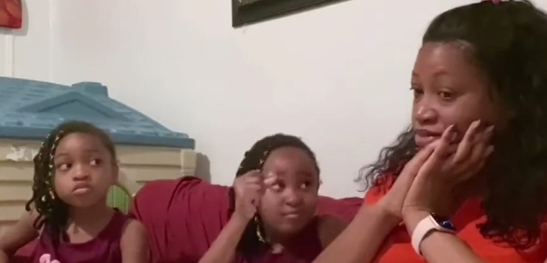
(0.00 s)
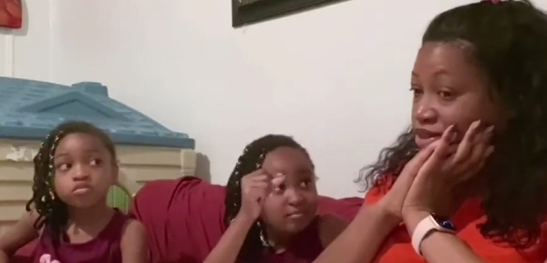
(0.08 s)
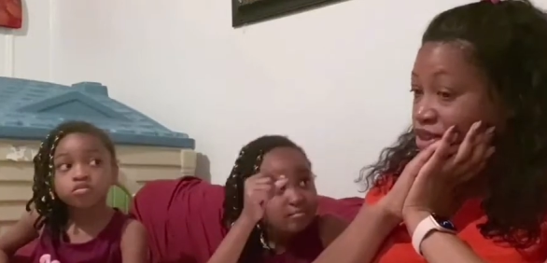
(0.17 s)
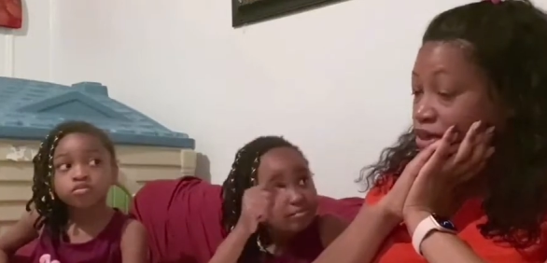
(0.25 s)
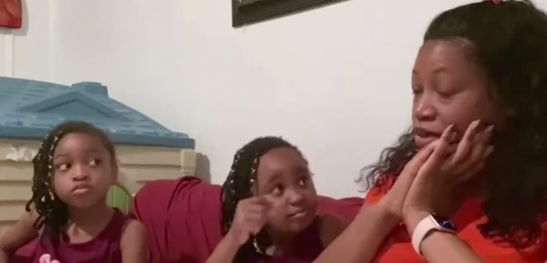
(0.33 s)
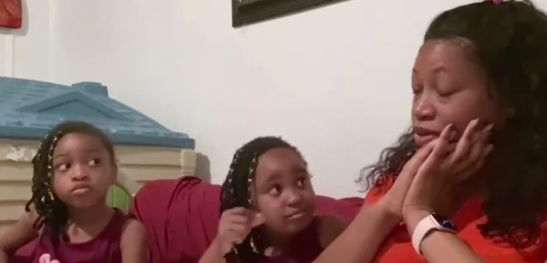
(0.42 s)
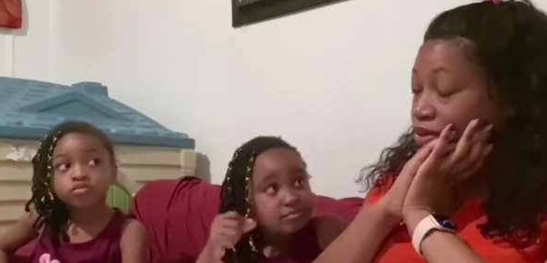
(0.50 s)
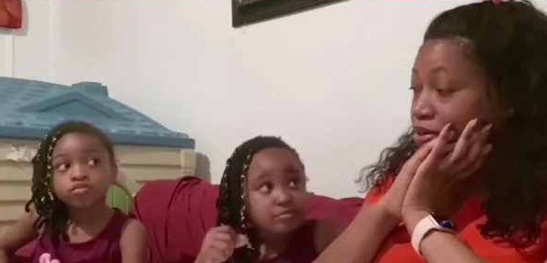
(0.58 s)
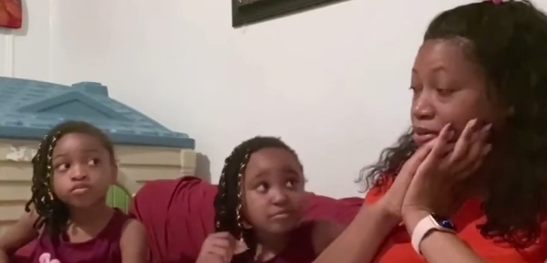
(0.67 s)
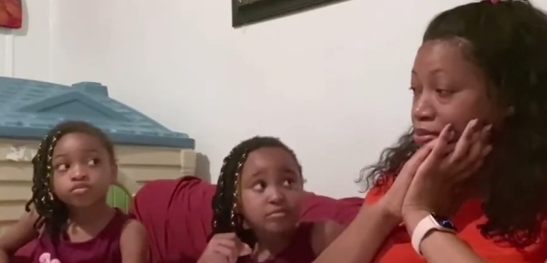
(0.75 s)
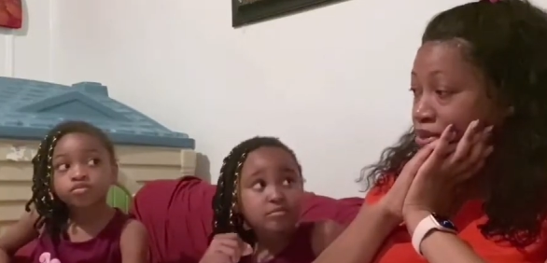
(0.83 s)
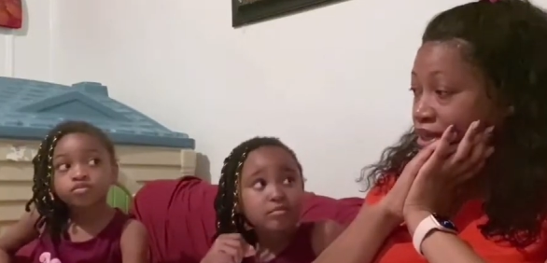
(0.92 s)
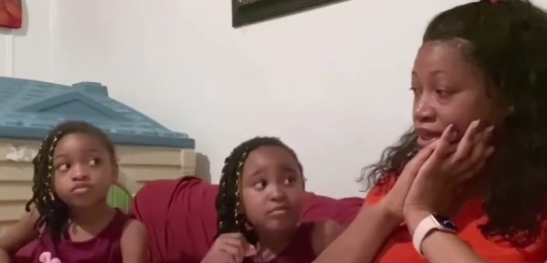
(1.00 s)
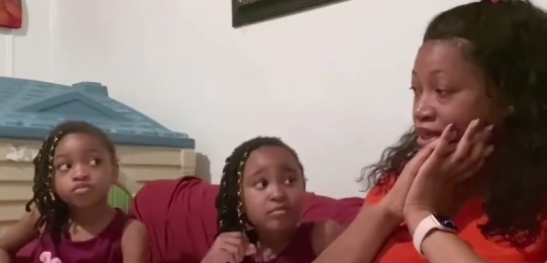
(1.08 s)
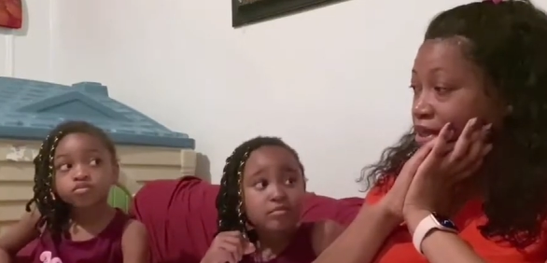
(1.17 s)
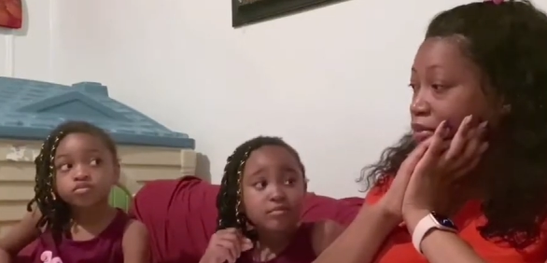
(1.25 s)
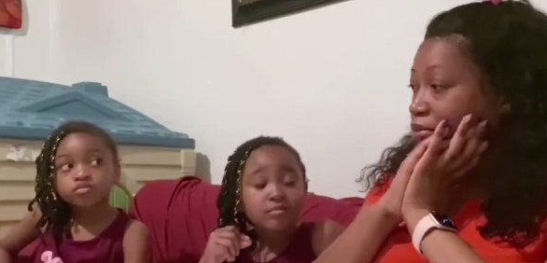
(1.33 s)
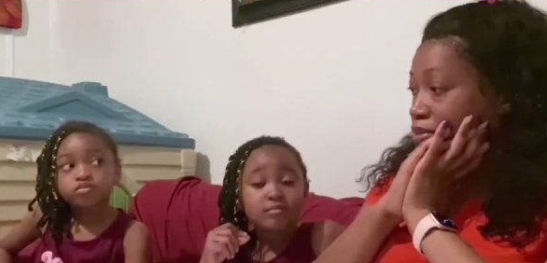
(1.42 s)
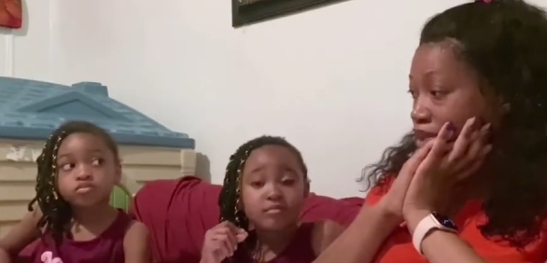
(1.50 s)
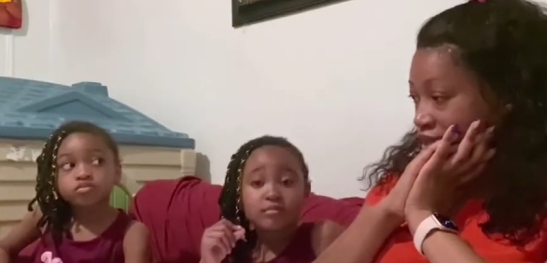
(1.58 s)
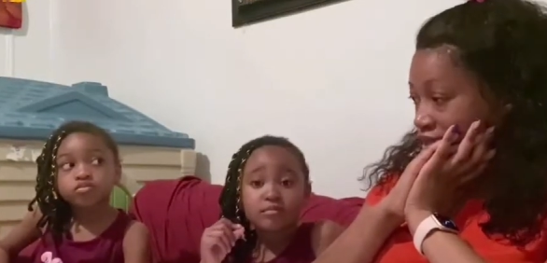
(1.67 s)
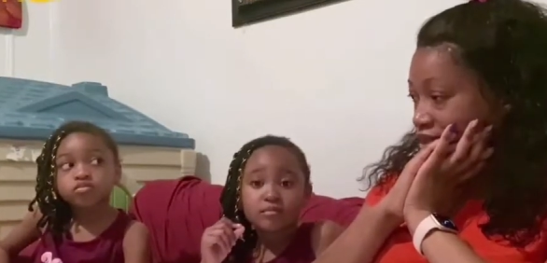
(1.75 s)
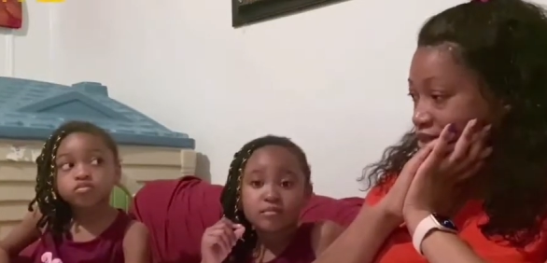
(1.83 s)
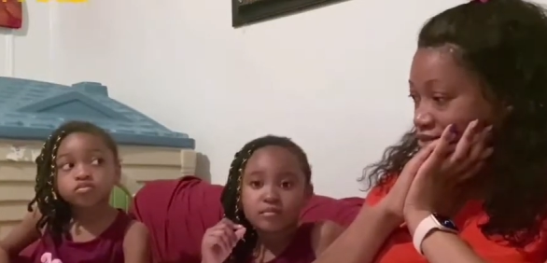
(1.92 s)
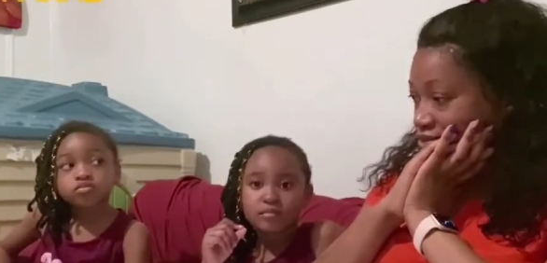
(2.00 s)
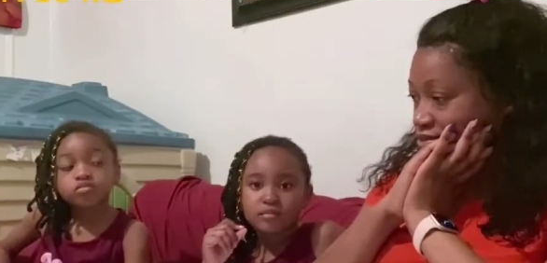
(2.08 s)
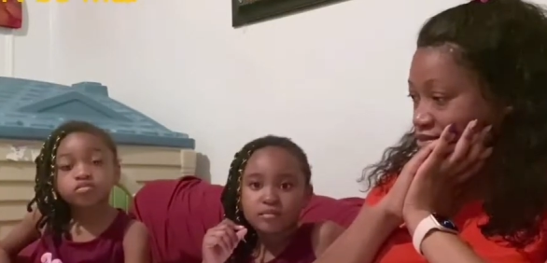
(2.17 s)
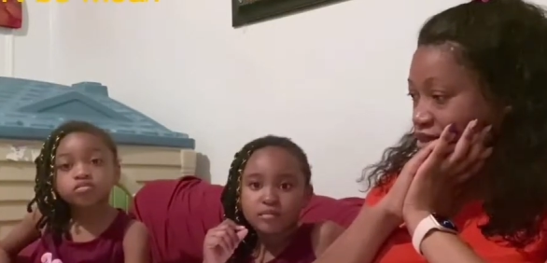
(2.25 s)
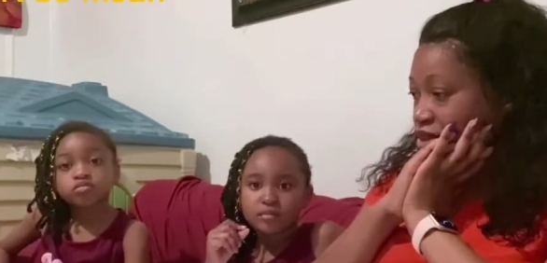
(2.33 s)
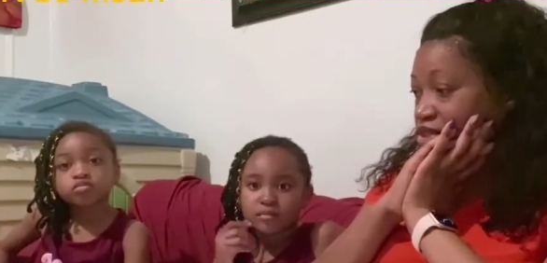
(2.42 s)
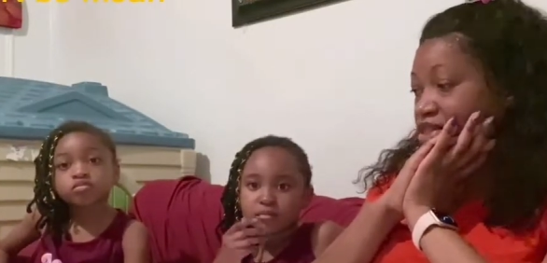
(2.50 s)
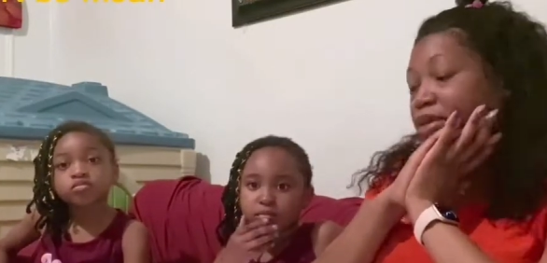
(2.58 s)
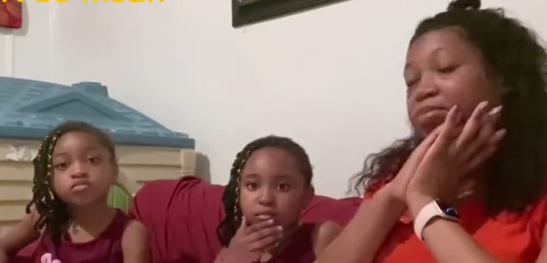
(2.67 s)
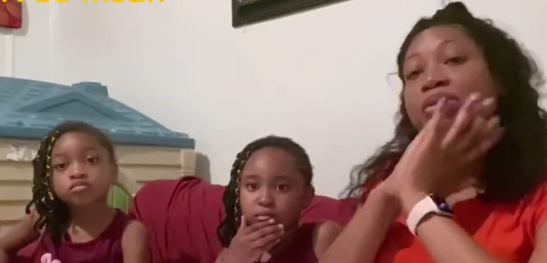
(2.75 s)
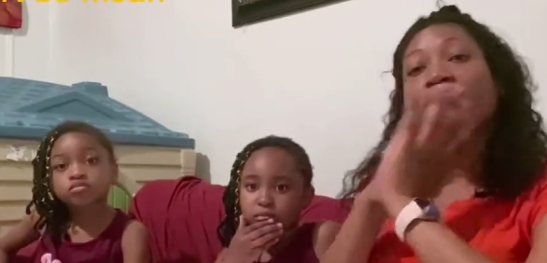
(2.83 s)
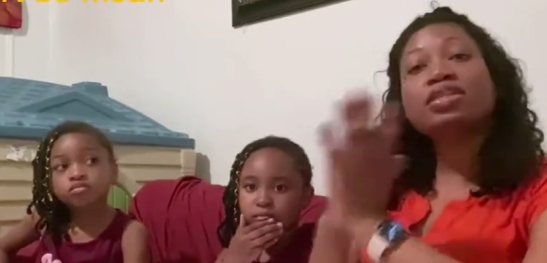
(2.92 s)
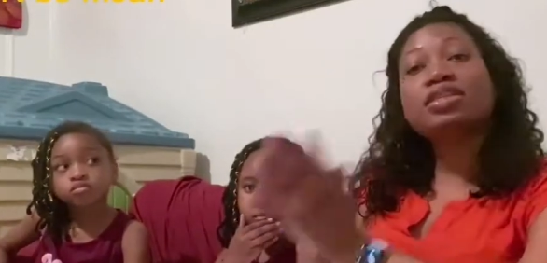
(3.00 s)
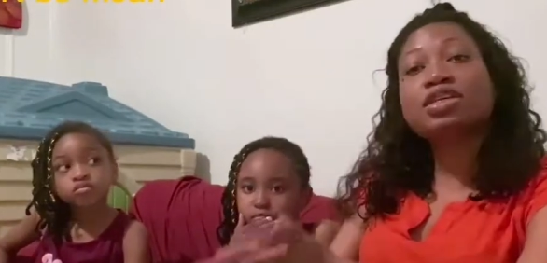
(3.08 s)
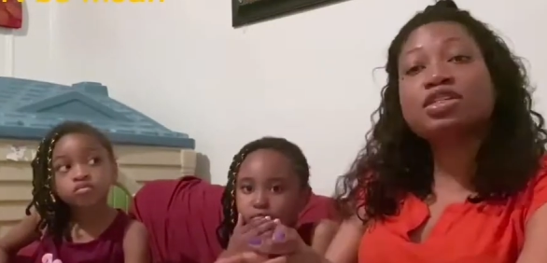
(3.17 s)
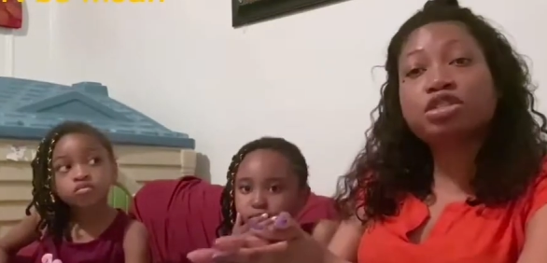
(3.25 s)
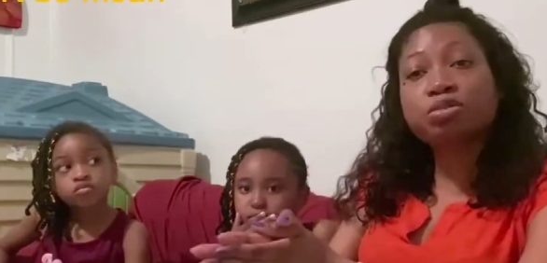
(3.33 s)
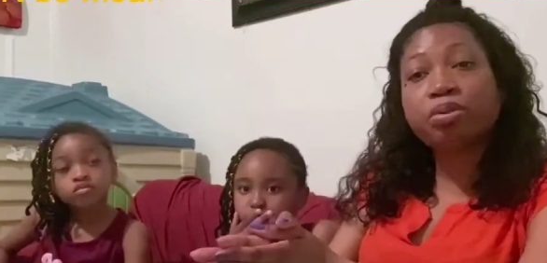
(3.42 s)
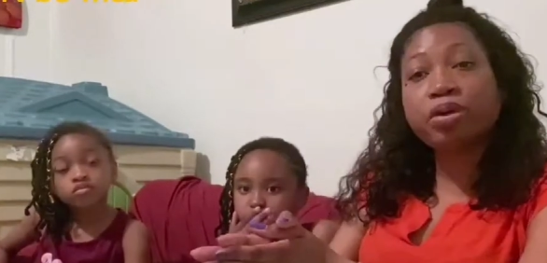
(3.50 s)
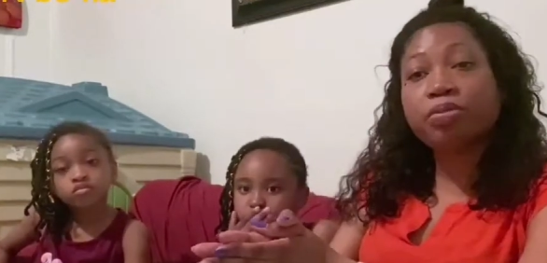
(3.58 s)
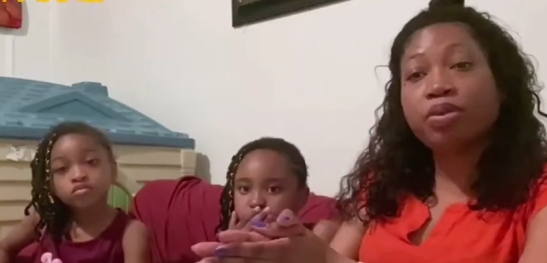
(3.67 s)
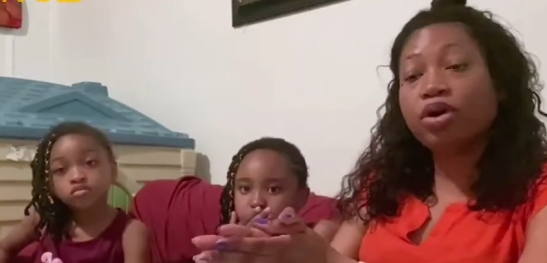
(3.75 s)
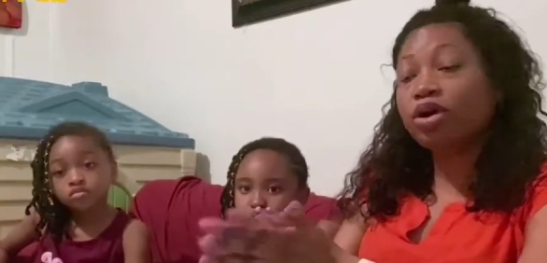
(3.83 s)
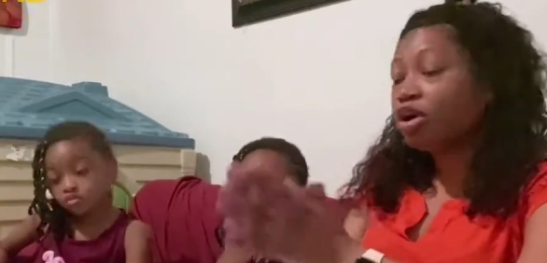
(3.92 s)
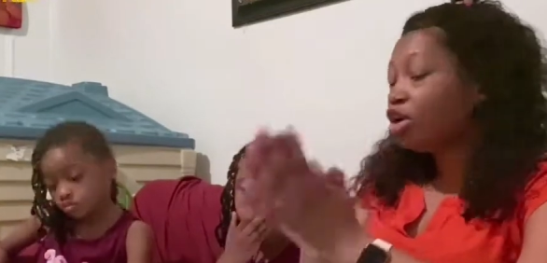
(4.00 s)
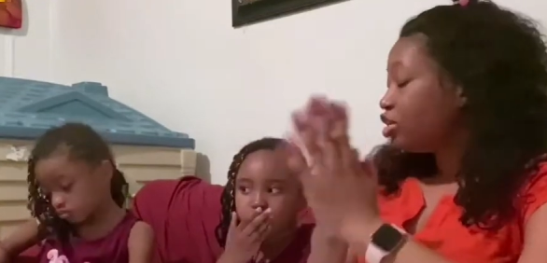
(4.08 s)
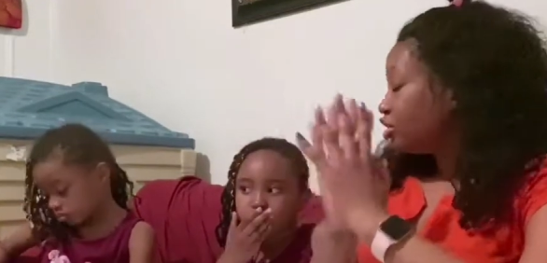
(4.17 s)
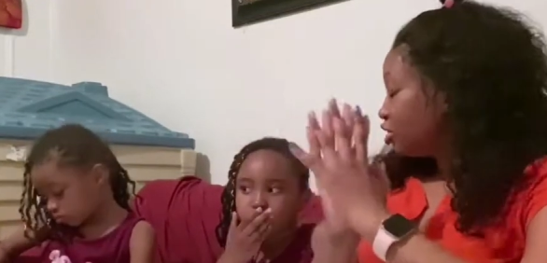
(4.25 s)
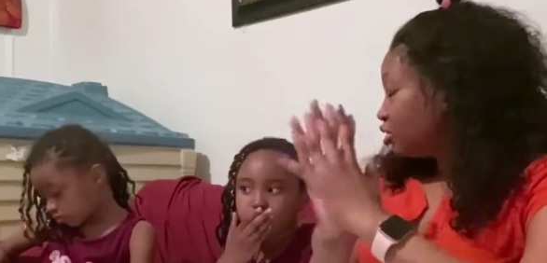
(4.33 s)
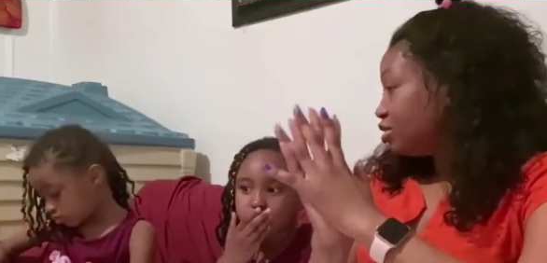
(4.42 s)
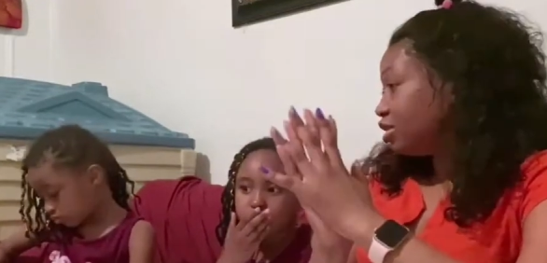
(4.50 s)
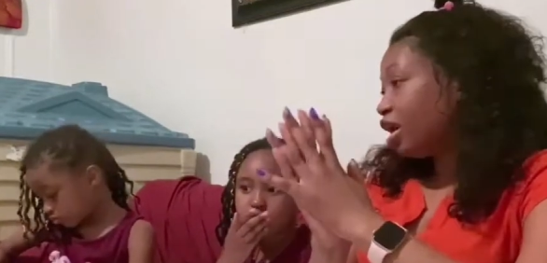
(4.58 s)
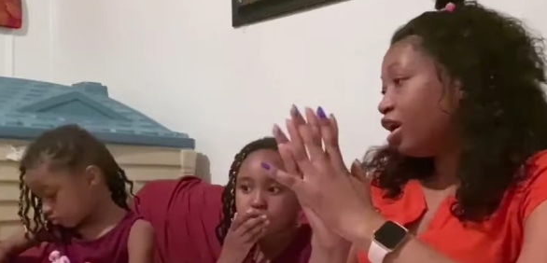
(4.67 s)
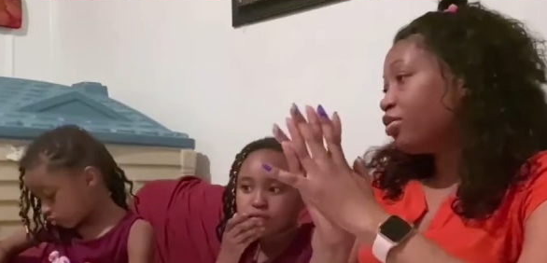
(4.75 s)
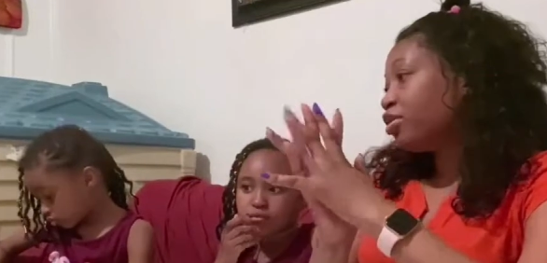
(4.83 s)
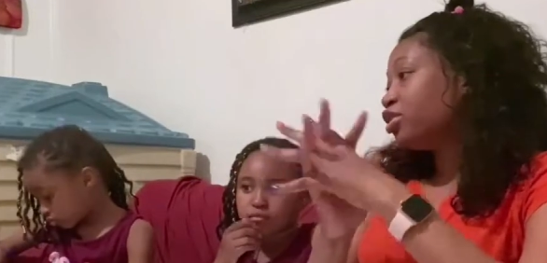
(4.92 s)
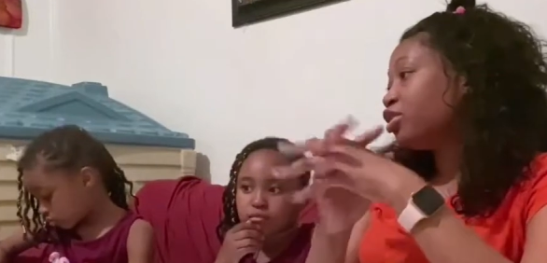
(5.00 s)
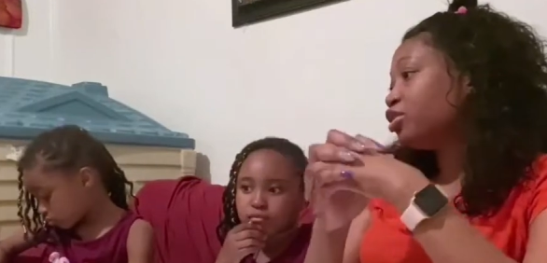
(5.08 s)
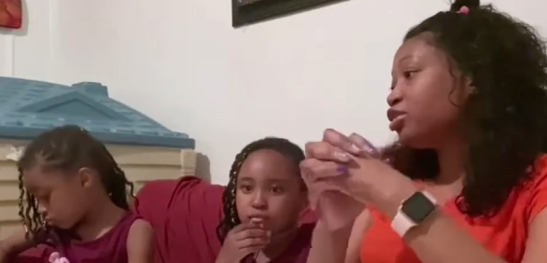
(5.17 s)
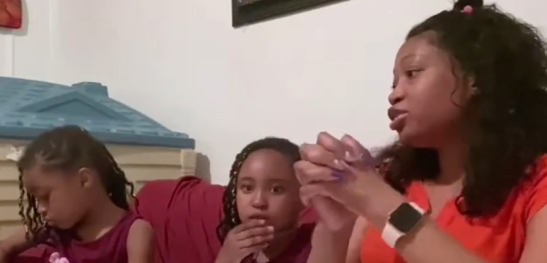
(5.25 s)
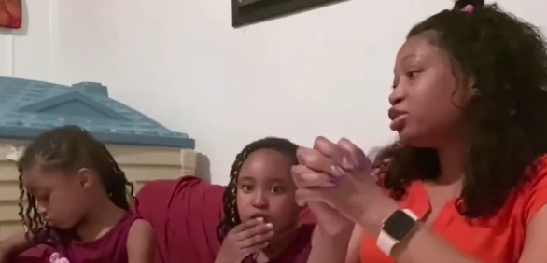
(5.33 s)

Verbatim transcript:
Speaker 1: Don't be mean. Don't say mean things to people. Do now when you go to